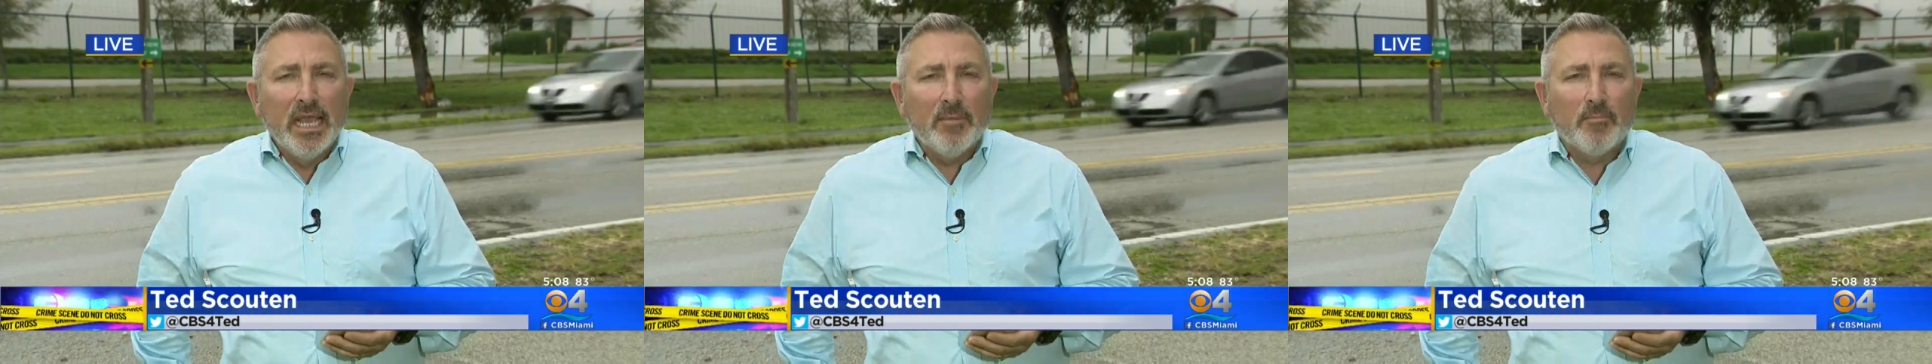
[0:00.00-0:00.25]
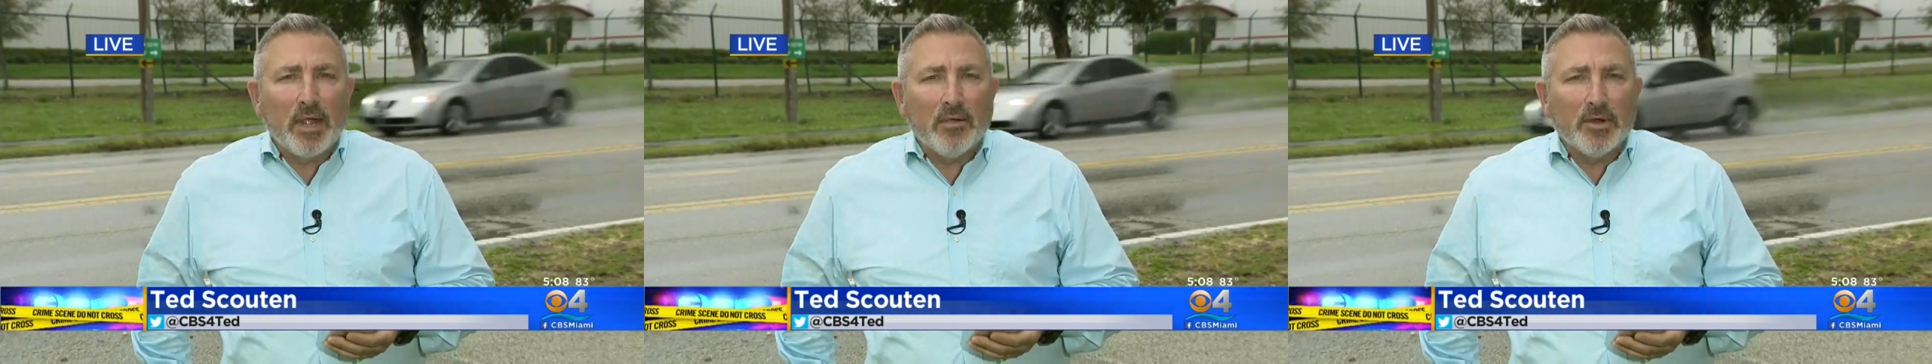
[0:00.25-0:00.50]

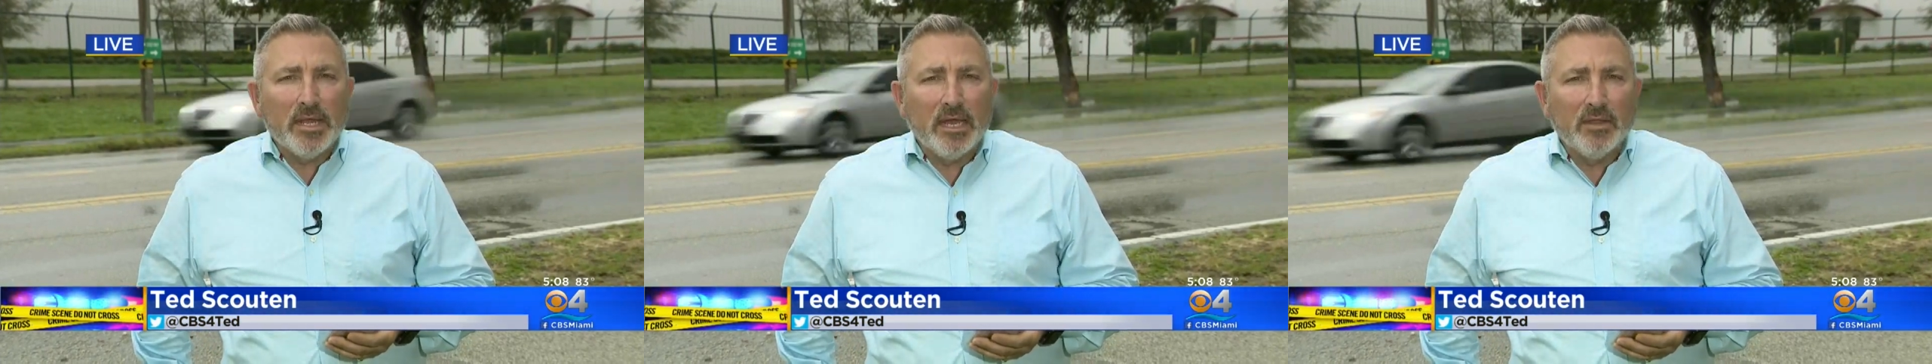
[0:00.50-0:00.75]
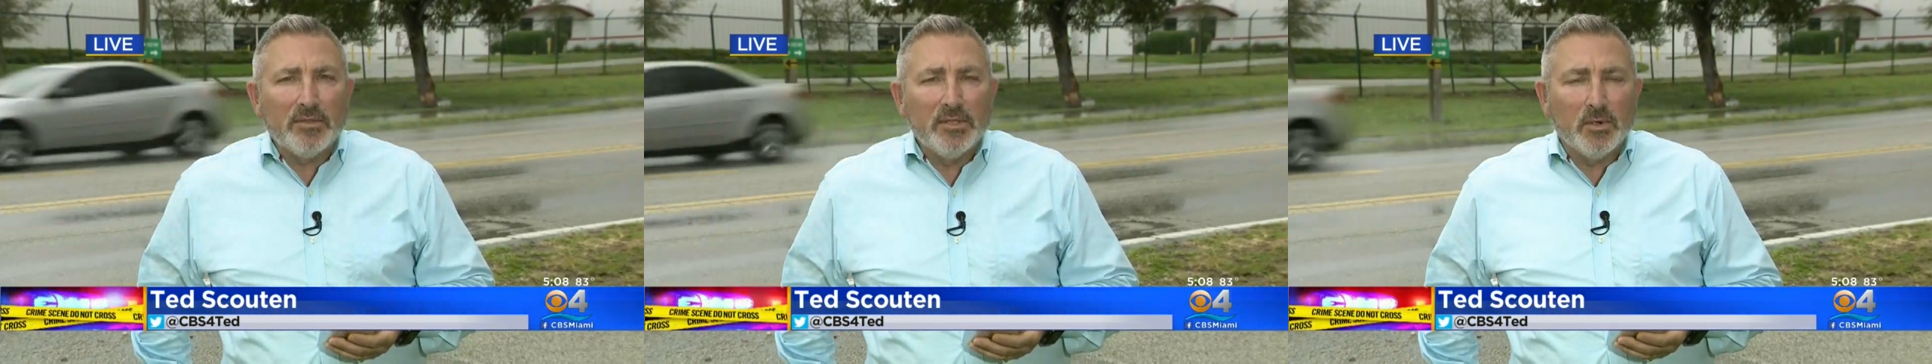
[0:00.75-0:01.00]
at Broward
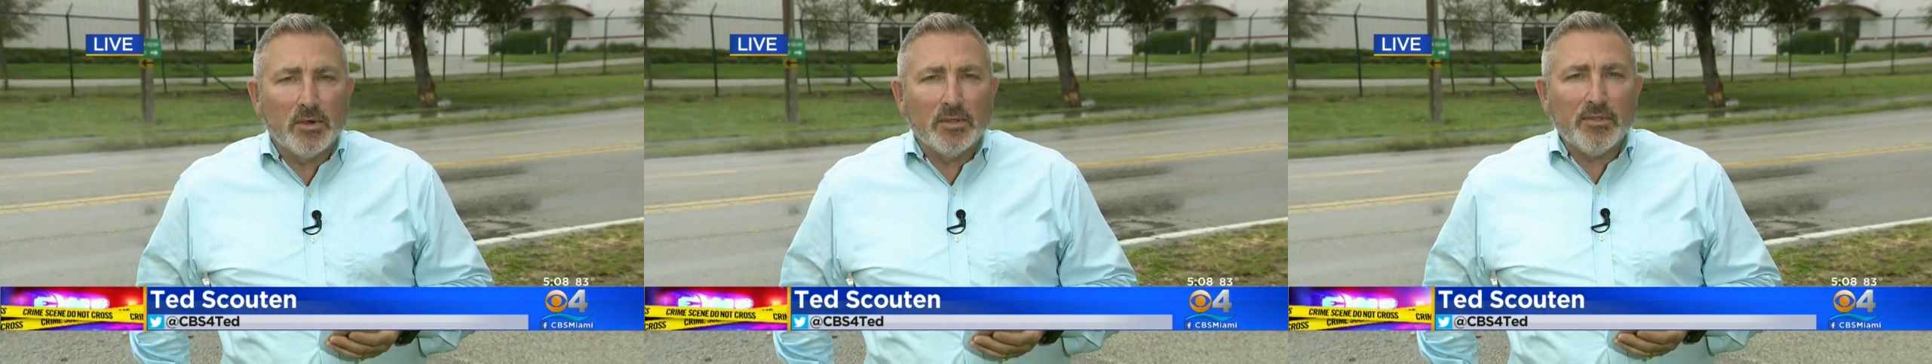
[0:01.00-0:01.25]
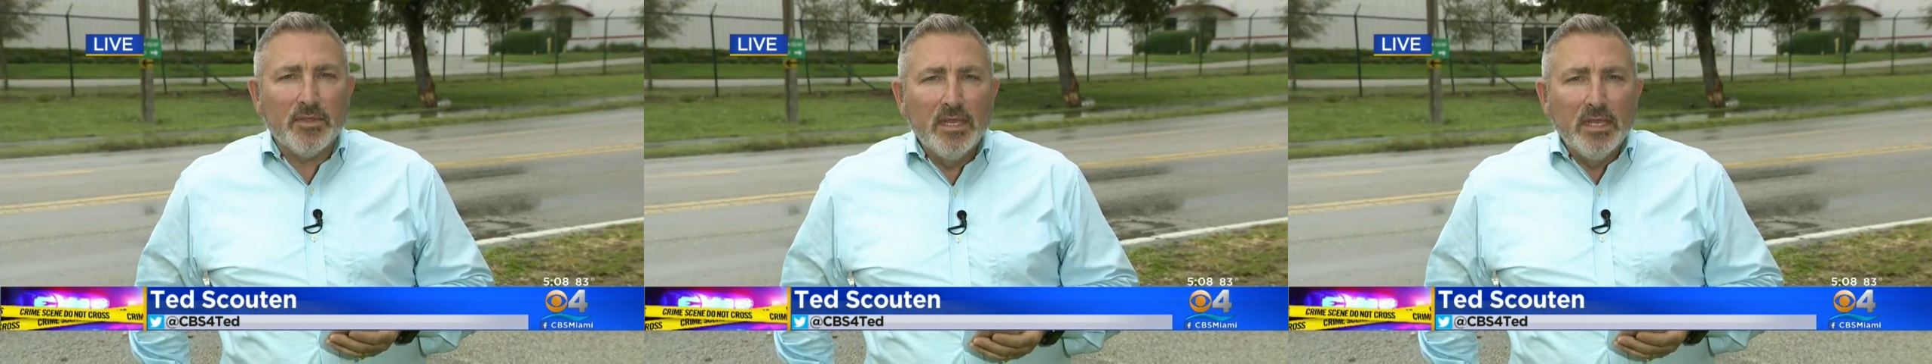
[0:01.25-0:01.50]
Health
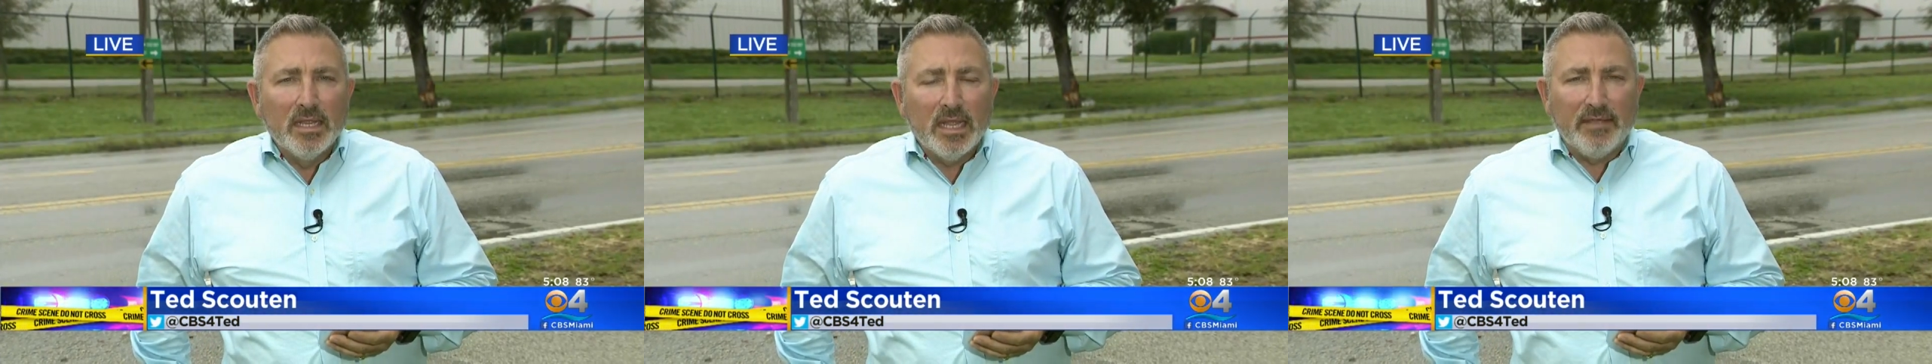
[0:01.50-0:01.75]
North.